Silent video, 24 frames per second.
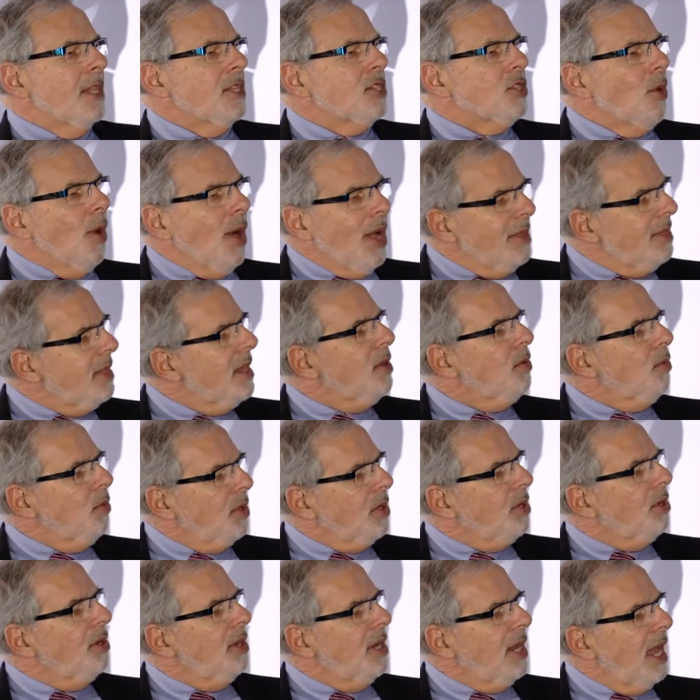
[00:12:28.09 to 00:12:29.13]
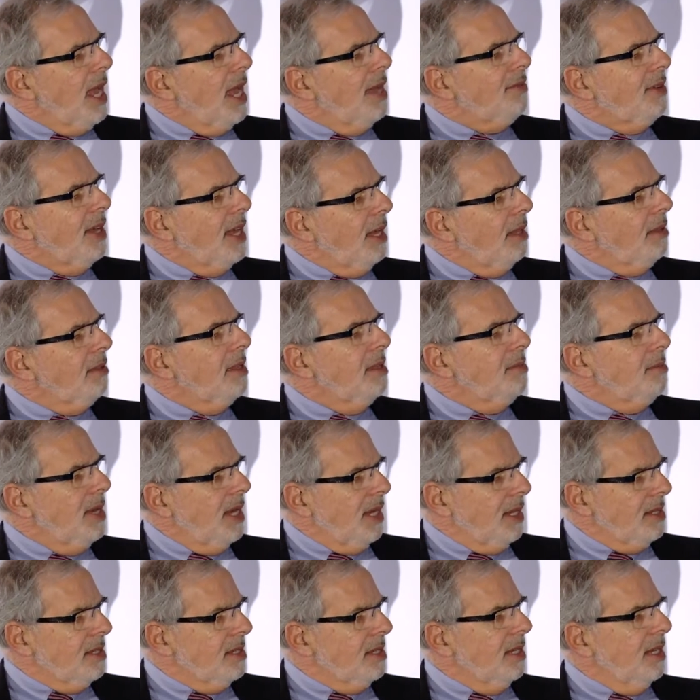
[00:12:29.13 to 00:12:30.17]
So I think we're going to have a healthy
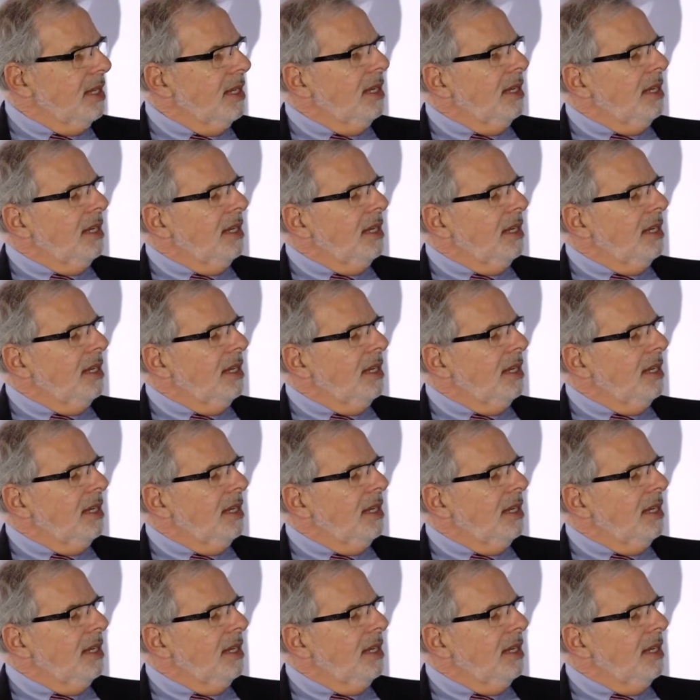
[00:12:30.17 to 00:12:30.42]
mix